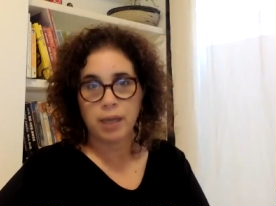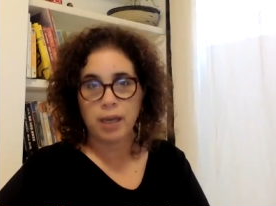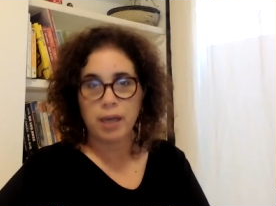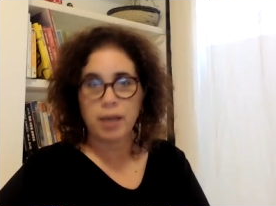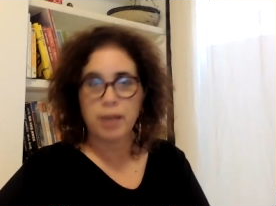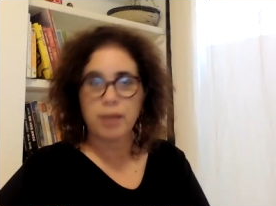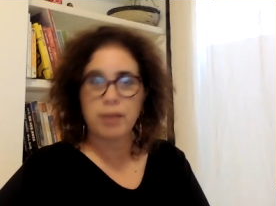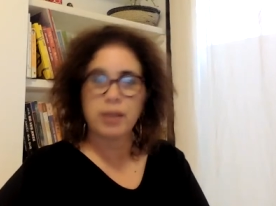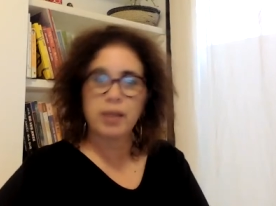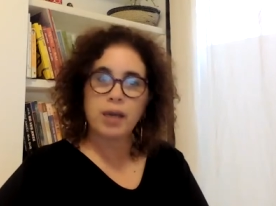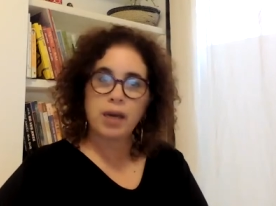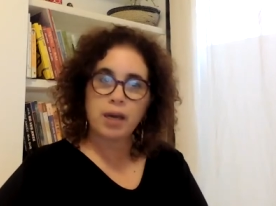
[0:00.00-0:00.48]

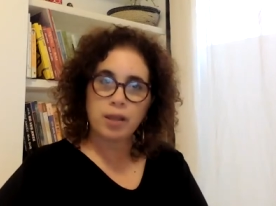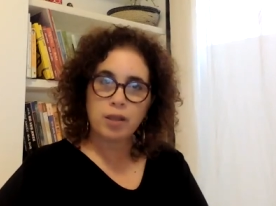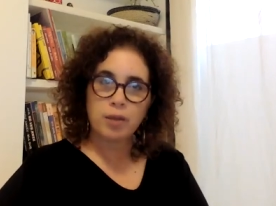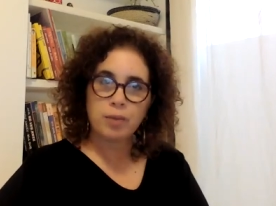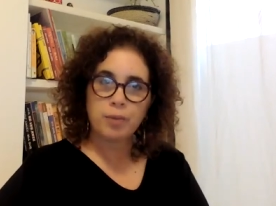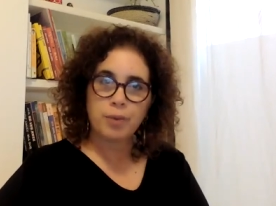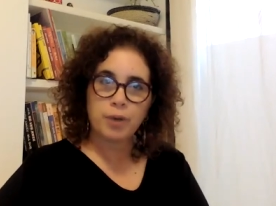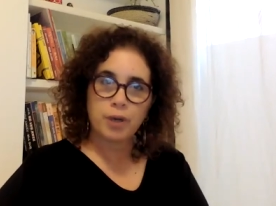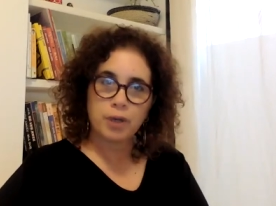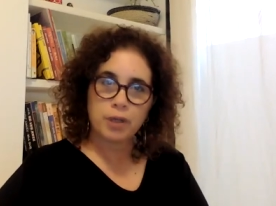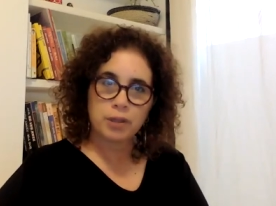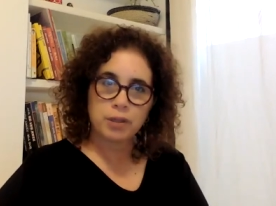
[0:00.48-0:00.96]
and the other
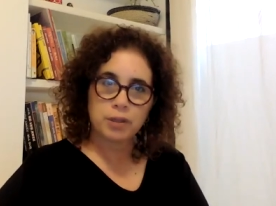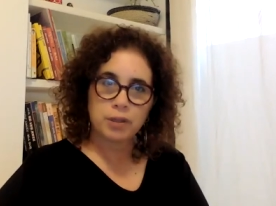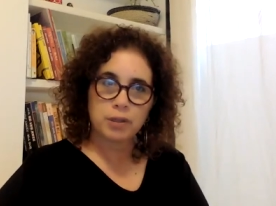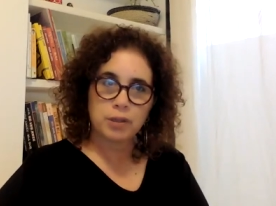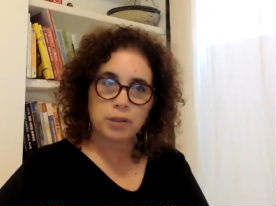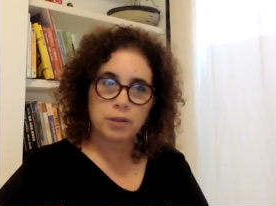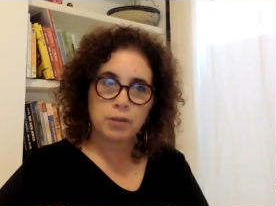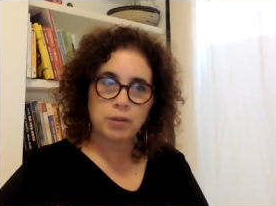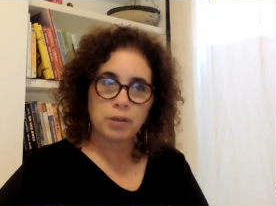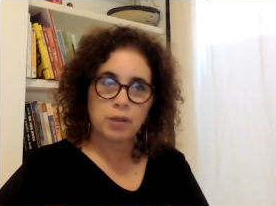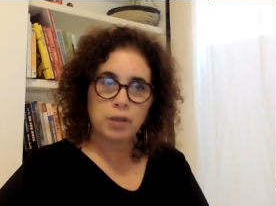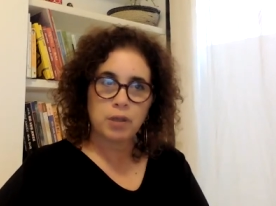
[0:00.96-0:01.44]

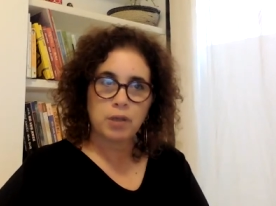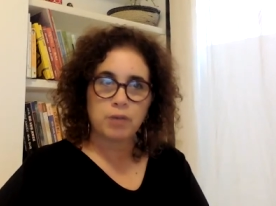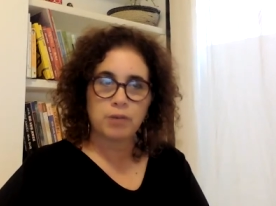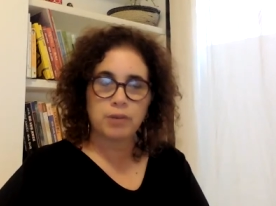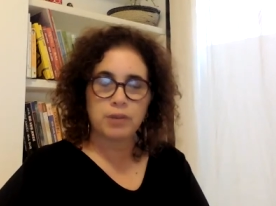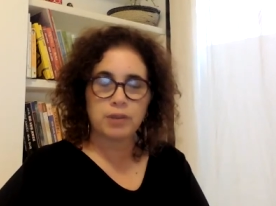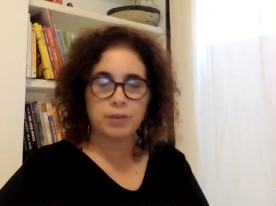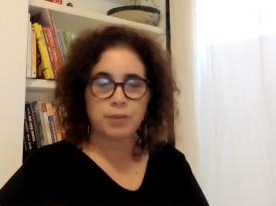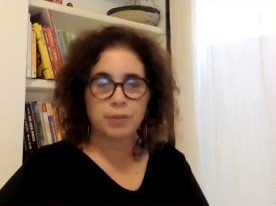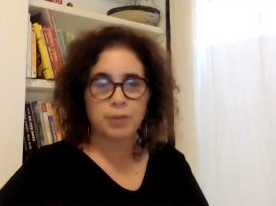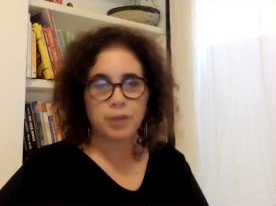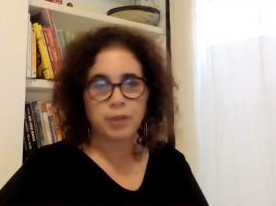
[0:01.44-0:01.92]
partner
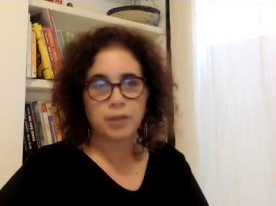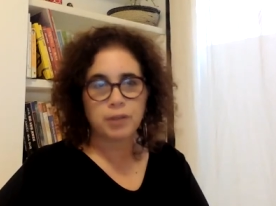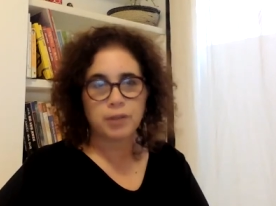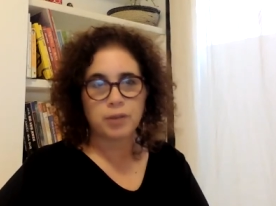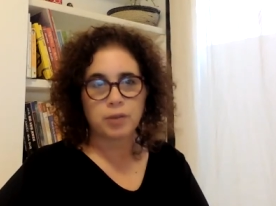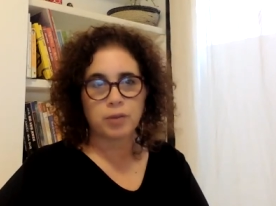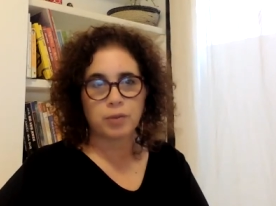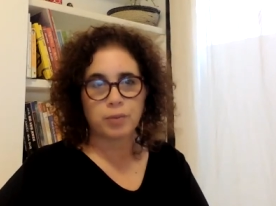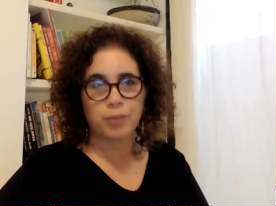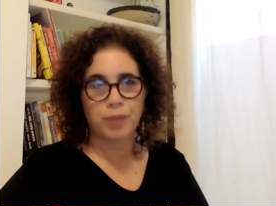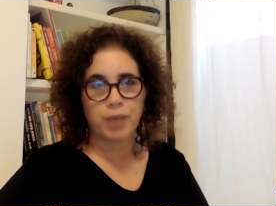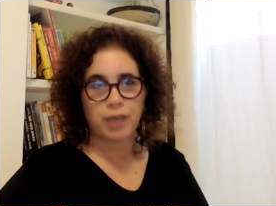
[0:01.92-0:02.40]
responds
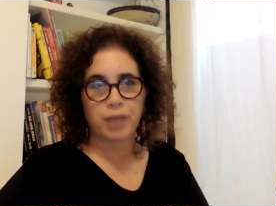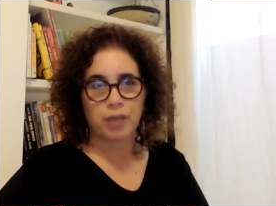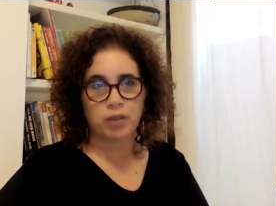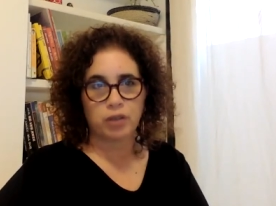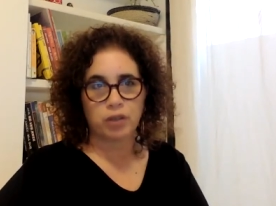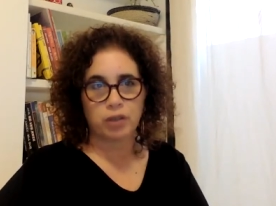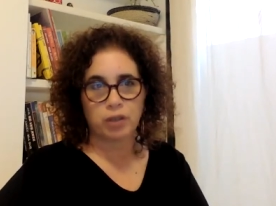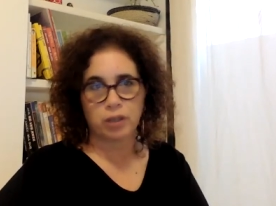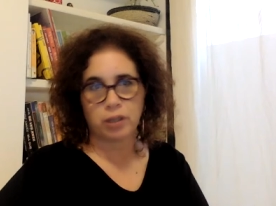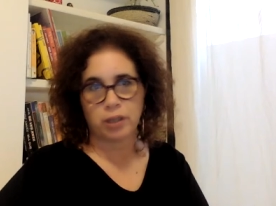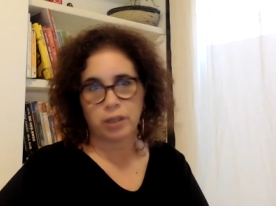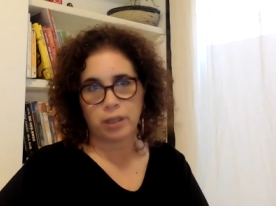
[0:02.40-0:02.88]

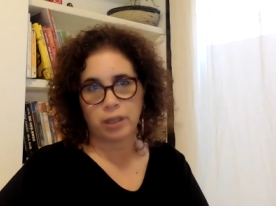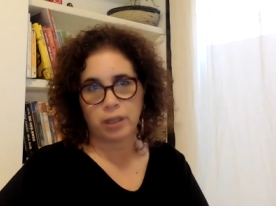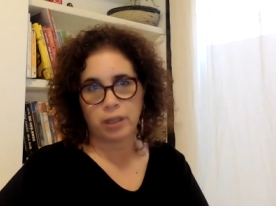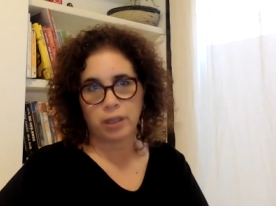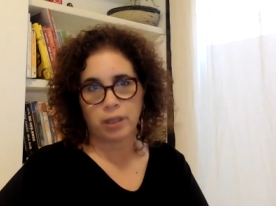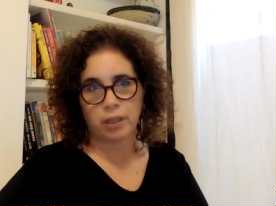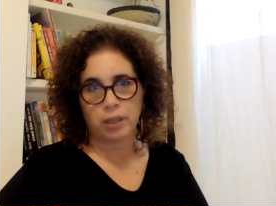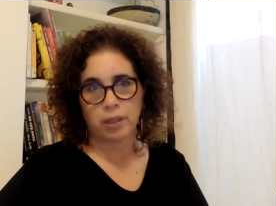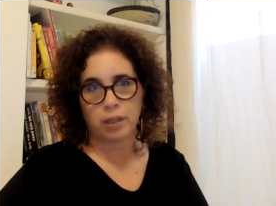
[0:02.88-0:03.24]
compassionately.